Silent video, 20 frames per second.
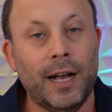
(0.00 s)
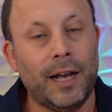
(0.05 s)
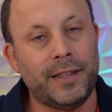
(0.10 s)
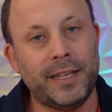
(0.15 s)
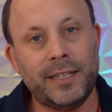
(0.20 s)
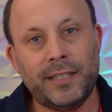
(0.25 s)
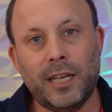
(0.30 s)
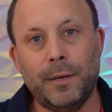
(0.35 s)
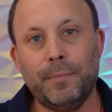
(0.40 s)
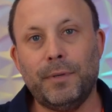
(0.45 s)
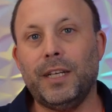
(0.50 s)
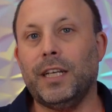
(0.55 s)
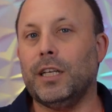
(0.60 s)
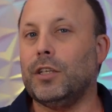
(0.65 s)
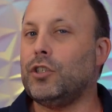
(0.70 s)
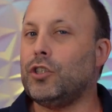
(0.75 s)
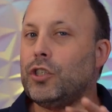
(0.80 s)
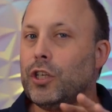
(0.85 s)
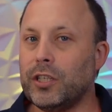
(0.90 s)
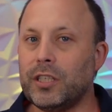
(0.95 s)
This comes in
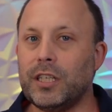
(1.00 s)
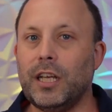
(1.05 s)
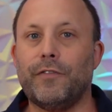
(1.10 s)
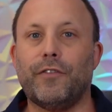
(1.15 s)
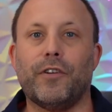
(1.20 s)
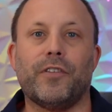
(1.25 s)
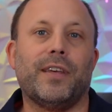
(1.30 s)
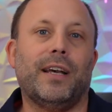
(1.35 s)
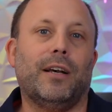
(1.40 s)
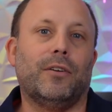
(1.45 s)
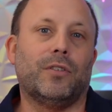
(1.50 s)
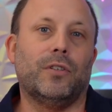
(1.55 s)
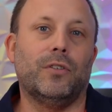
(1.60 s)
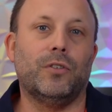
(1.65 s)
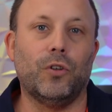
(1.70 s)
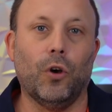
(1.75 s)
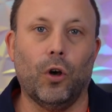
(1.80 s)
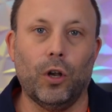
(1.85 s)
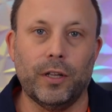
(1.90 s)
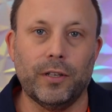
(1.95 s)
at just over
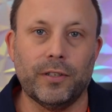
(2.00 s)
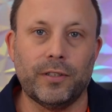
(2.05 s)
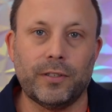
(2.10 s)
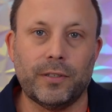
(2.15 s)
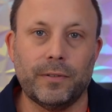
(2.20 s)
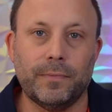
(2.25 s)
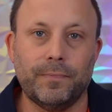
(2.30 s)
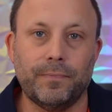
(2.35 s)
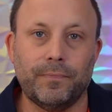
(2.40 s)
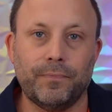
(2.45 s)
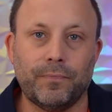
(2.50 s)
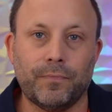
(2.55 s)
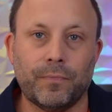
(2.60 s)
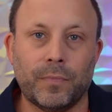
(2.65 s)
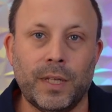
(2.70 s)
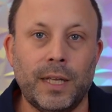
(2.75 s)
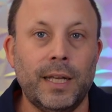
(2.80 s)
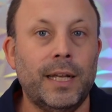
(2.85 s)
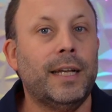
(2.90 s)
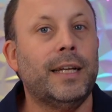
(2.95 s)
$1,000.
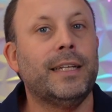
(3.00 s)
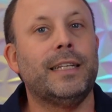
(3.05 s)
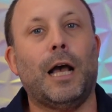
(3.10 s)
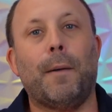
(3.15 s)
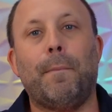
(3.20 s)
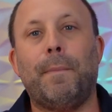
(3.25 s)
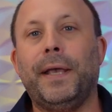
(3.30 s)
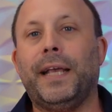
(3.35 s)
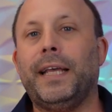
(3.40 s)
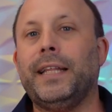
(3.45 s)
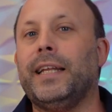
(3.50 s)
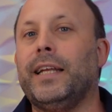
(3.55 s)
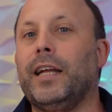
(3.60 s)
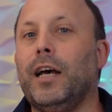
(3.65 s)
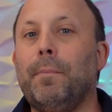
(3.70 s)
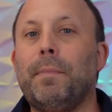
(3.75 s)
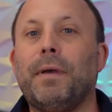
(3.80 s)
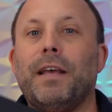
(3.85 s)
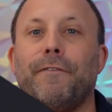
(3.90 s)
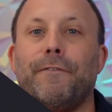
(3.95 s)
Now picking it
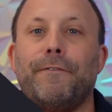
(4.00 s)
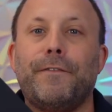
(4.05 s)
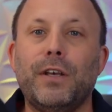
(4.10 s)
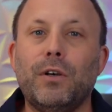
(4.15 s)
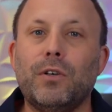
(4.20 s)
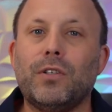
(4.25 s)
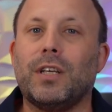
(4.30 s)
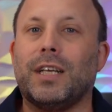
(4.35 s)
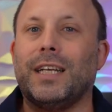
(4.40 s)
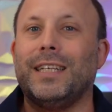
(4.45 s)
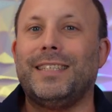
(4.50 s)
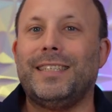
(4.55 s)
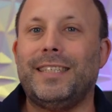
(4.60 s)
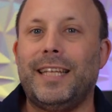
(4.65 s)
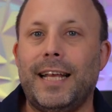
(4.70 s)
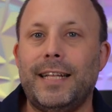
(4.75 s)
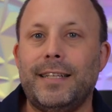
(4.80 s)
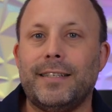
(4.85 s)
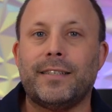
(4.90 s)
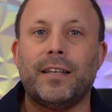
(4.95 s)
up, it feels like a
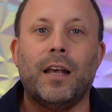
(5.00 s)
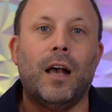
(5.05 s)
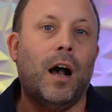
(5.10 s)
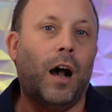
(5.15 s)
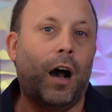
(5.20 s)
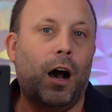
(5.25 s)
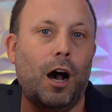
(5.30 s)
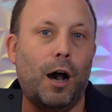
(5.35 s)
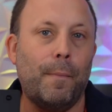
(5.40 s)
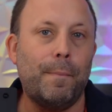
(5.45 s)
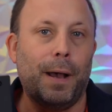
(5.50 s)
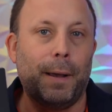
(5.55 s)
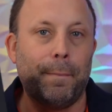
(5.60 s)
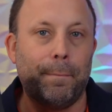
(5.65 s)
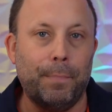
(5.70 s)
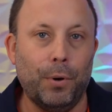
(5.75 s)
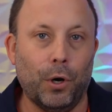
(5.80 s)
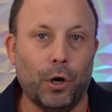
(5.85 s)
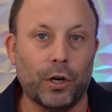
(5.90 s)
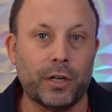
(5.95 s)
dense
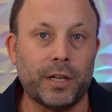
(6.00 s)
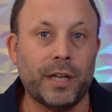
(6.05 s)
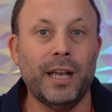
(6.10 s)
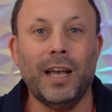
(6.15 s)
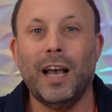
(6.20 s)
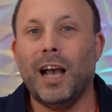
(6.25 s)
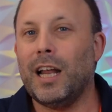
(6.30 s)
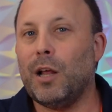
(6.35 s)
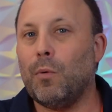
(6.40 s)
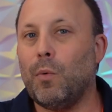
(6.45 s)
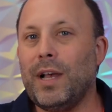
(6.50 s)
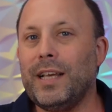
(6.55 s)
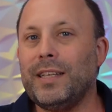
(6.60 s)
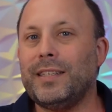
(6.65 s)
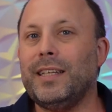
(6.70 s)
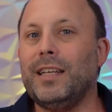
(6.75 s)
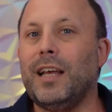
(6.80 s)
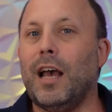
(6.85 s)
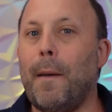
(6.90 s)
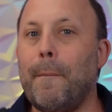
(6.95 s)
hardback book and it weighs
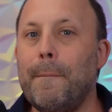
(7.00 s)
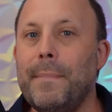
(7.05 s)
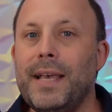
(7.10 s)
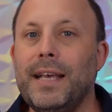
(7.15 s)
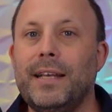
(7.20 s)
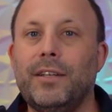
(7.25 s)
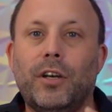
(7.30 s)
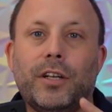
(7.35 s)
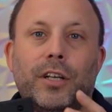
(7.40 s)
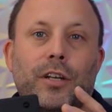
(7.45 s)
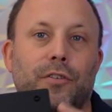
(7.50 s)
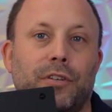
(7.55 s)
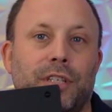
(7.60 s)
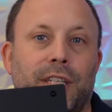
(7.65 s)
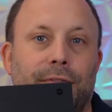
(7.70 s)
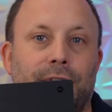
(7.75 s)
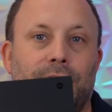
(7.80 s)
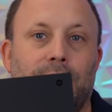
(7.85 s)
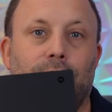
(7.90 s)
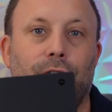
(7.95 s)
in at a mere
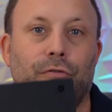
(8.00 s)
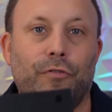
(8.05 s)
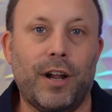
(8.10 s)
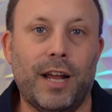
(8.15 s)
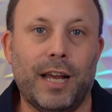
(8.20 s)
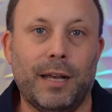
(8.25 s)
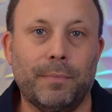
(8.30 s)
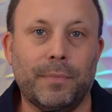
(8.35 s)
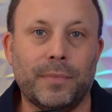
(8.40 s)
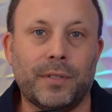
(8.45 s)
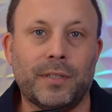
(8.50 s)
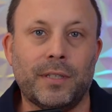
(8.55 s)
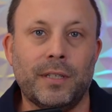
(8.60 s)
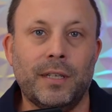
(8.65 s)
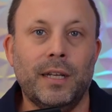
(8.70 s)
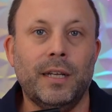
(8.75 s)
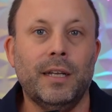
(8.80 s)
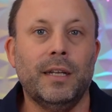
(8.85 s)
970 grams.